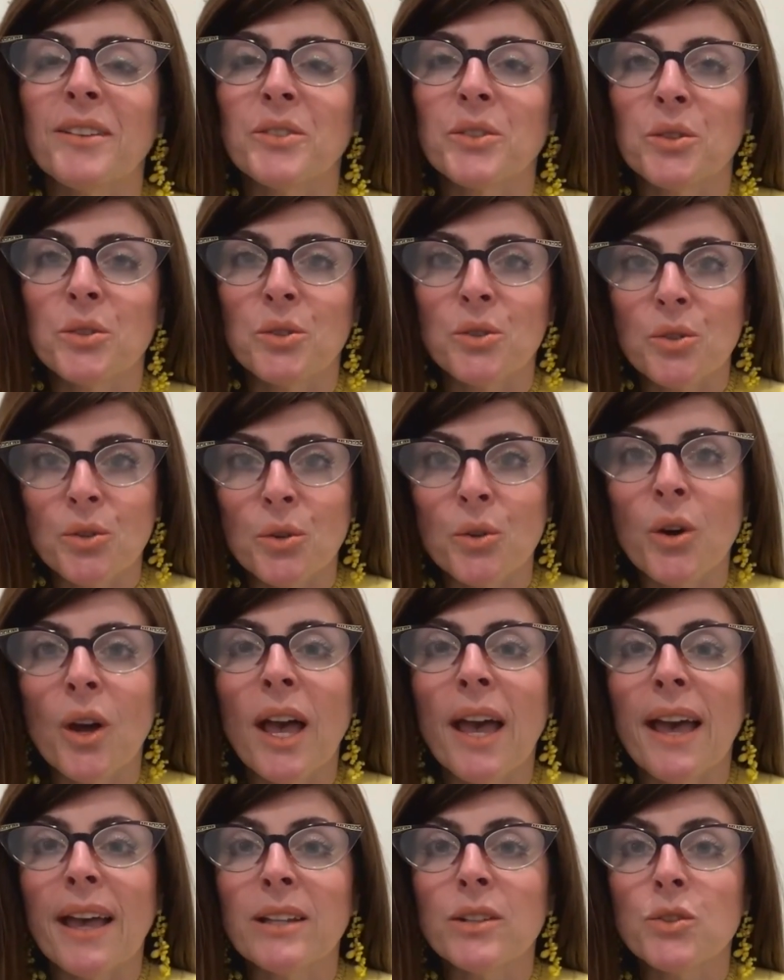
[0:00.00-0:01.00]
to do
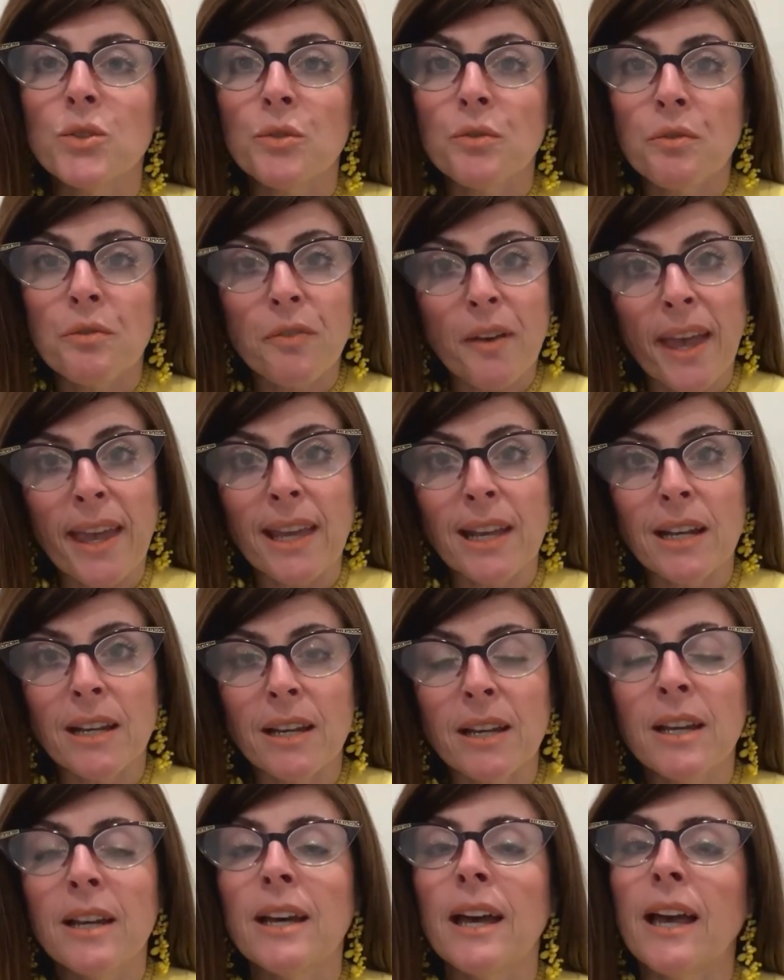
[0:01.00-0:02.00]
and to
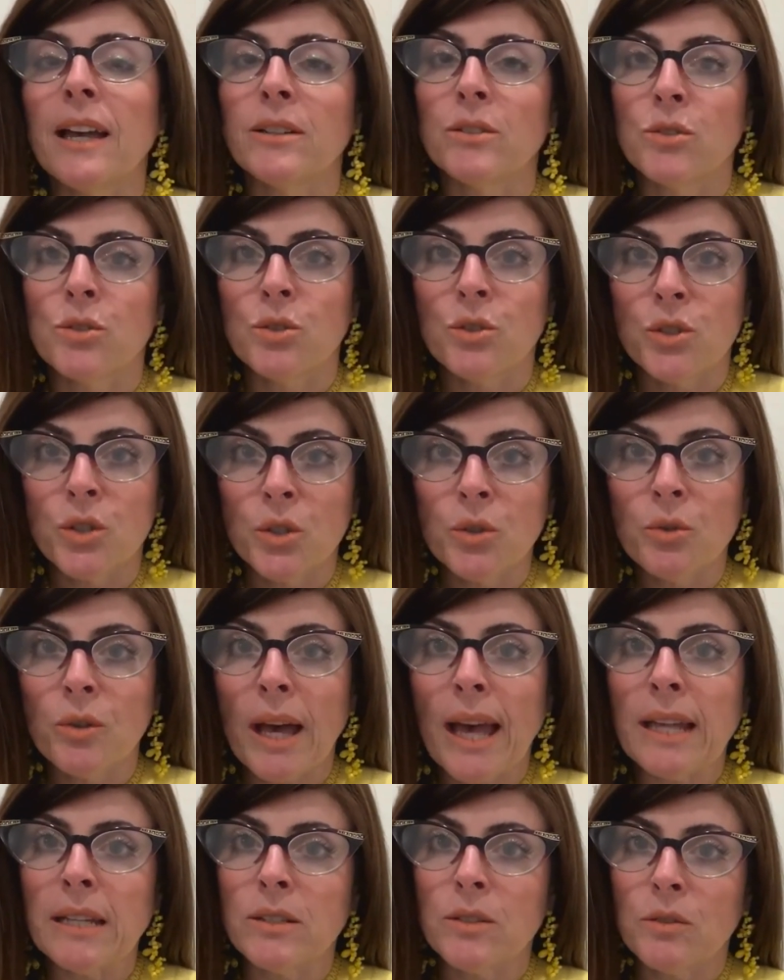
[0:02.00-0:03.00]
fail and to do
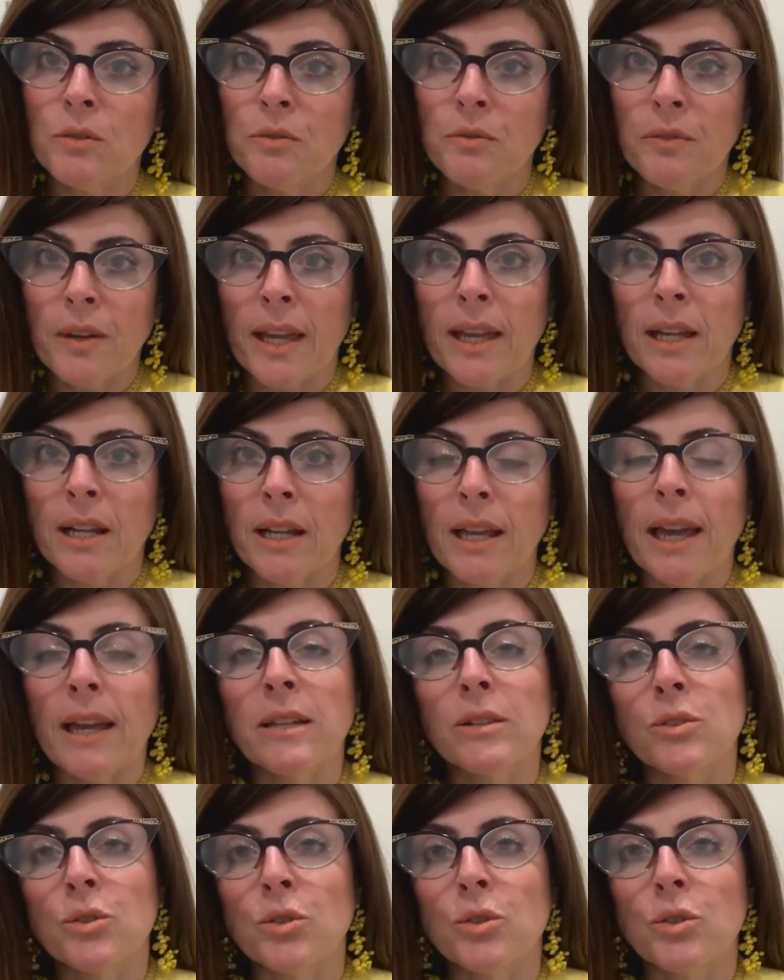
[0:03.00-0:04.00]
and to fail
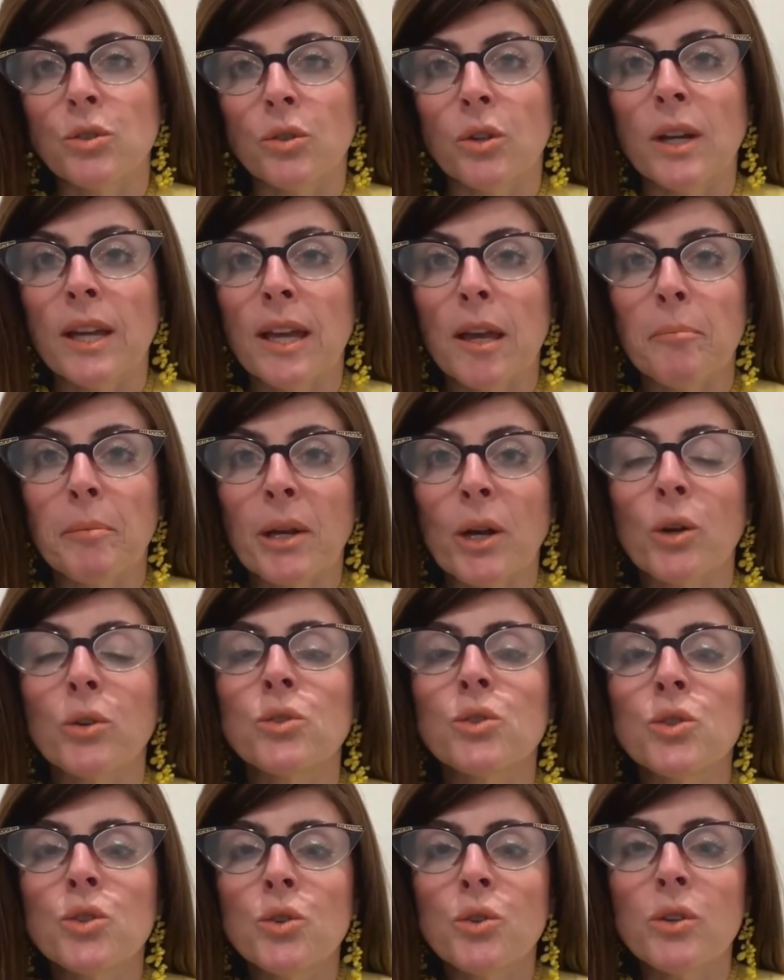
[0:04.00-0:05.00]
and to do,
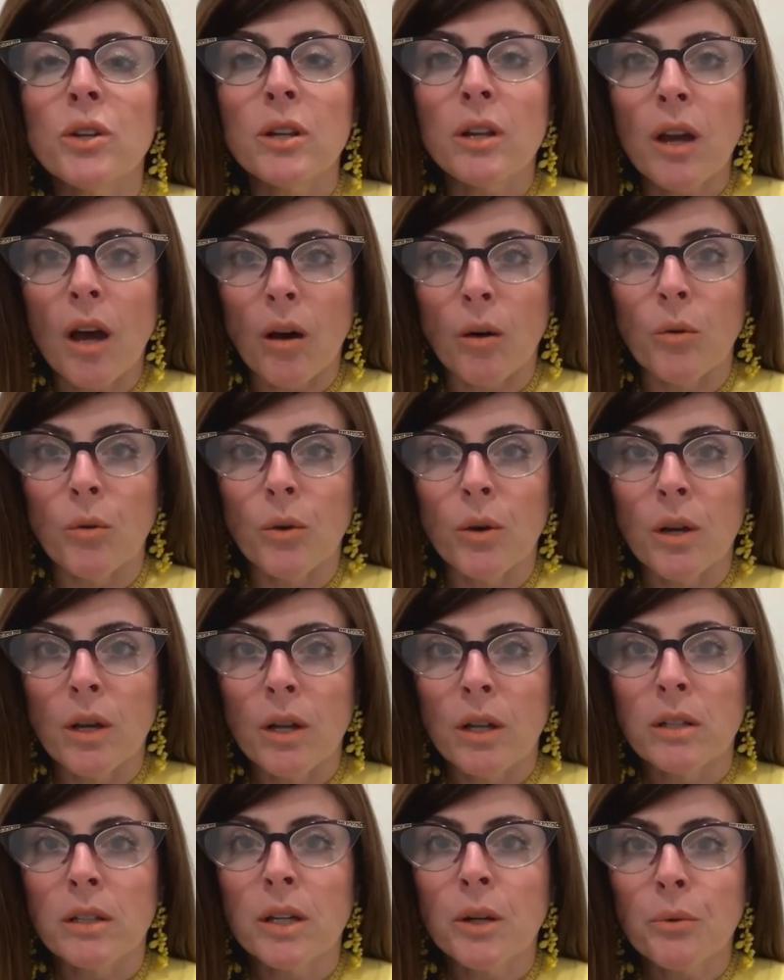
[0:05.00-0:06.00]
because you know
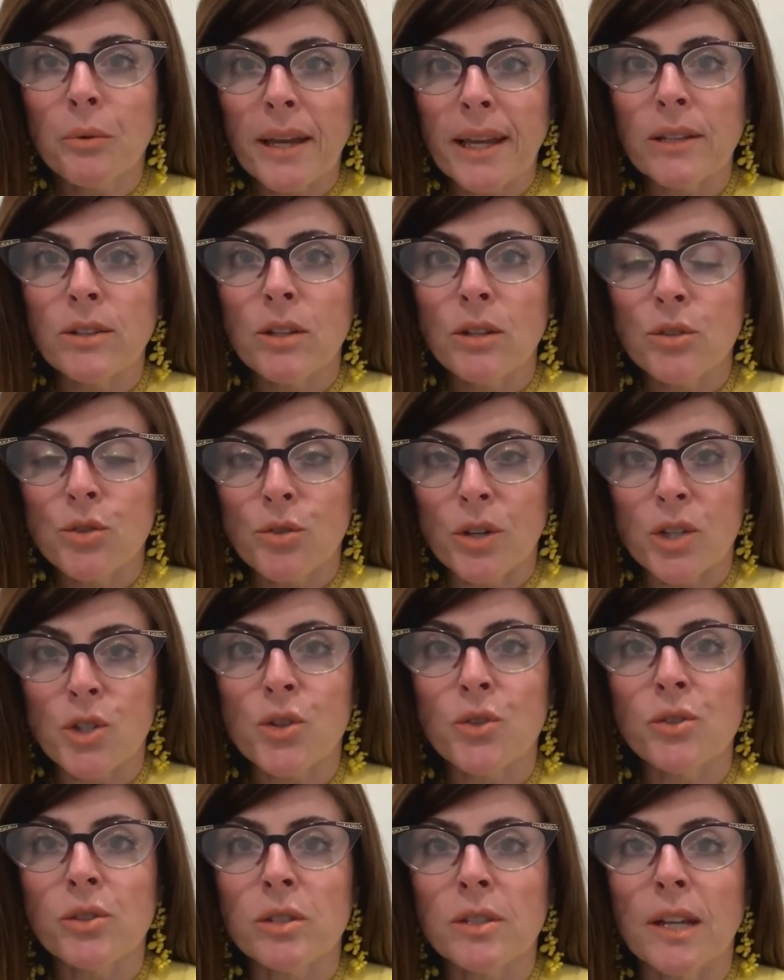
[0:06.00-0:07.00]
the great
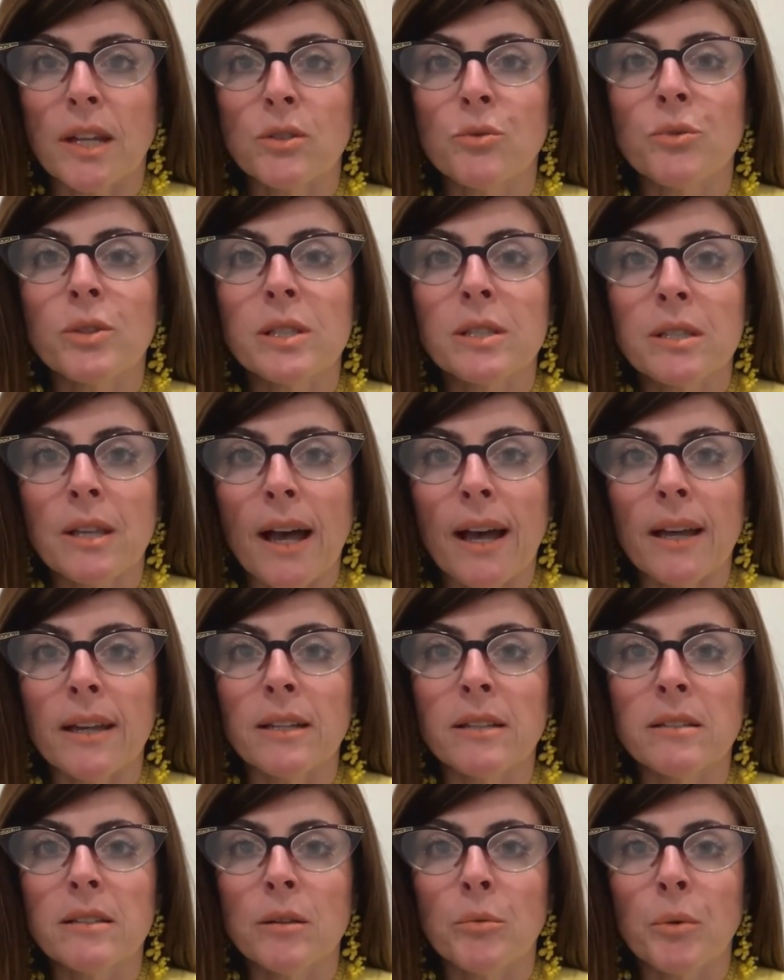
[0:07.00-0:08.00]
treasures that
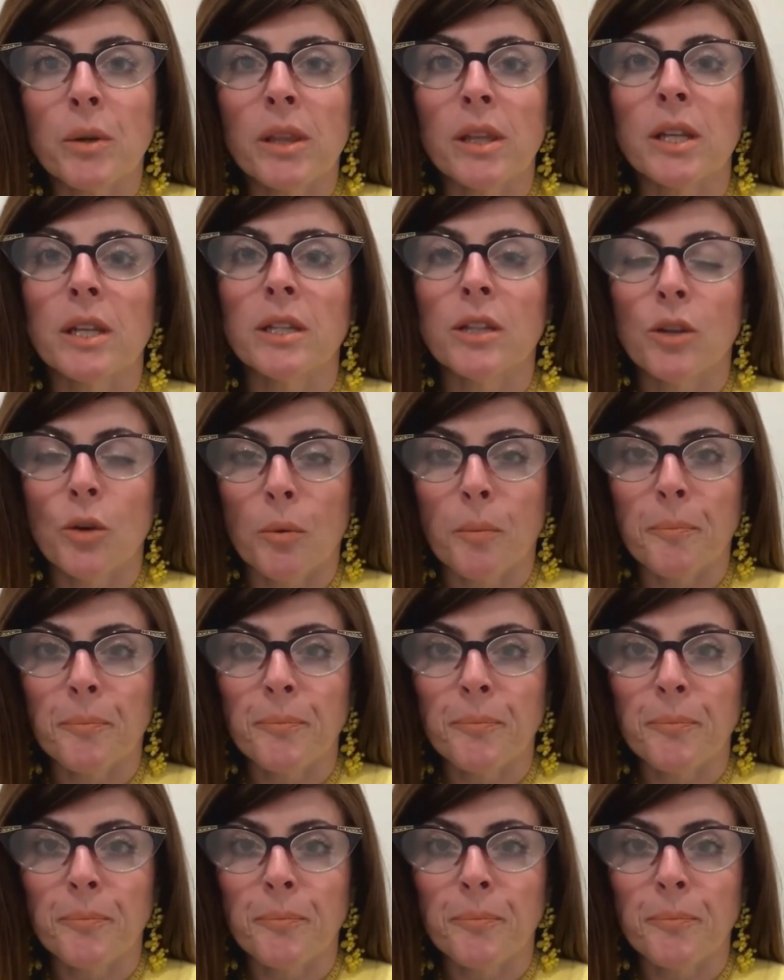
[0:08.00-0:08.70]
reside within you.